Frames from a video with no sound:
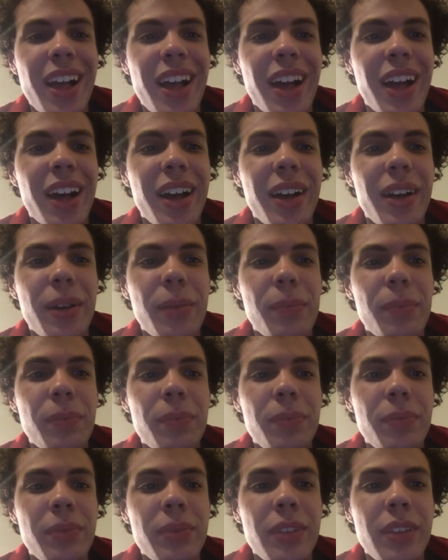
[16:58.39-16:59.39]
I
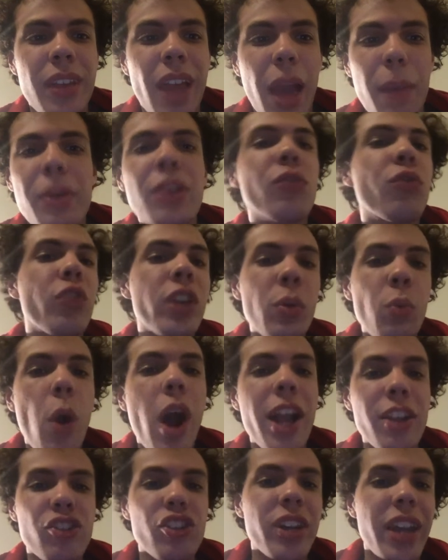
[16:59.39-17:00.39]
mean,
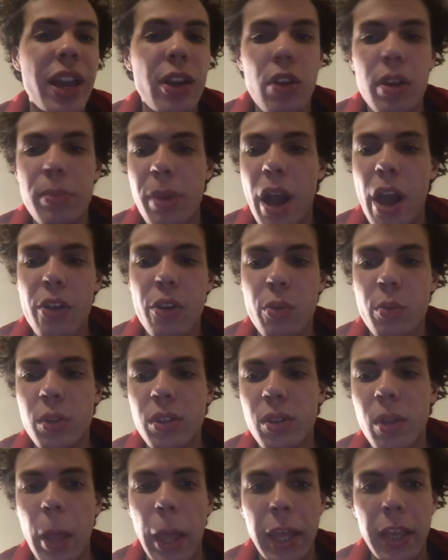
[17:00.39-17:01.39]
rewatching Harry Potter
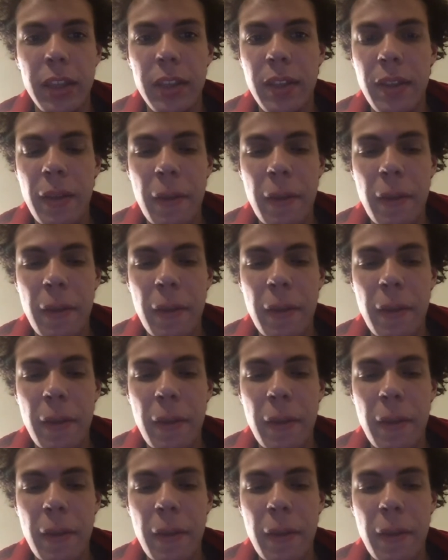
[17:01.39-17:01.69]
would, like,